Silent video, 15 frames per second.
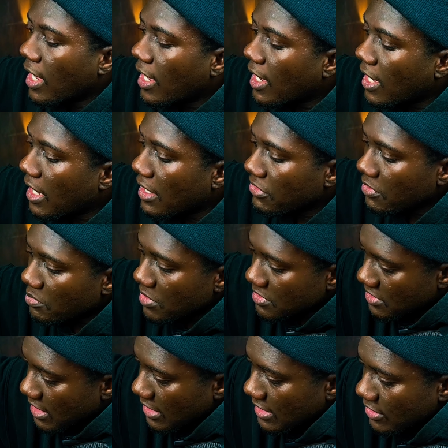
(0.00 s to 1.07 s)
I think
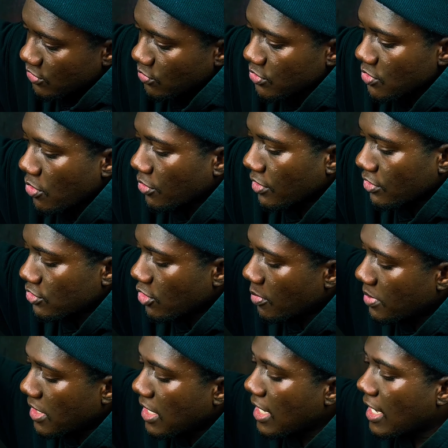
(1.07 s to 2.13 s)
basically that's what's on the
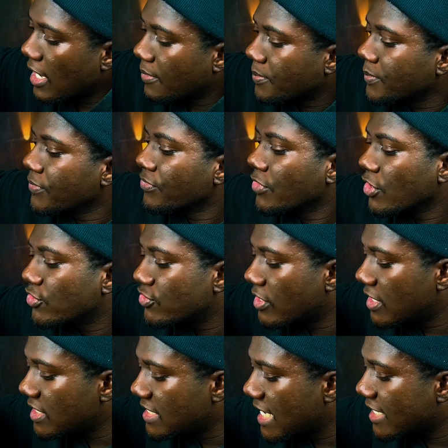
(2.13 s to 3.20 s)
top here. So
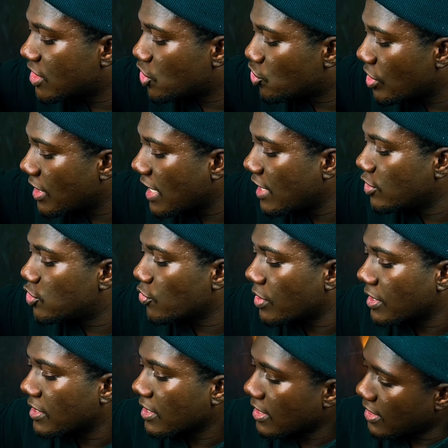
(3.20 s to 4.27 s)
now let's get straight into
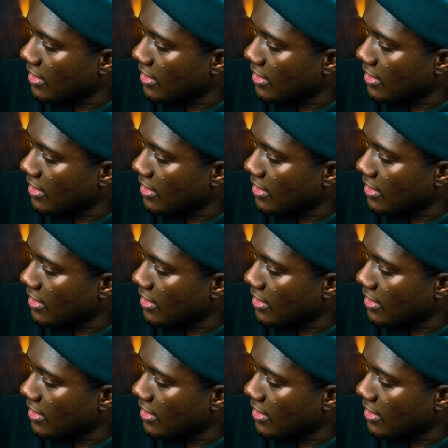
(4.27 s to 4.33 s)
it.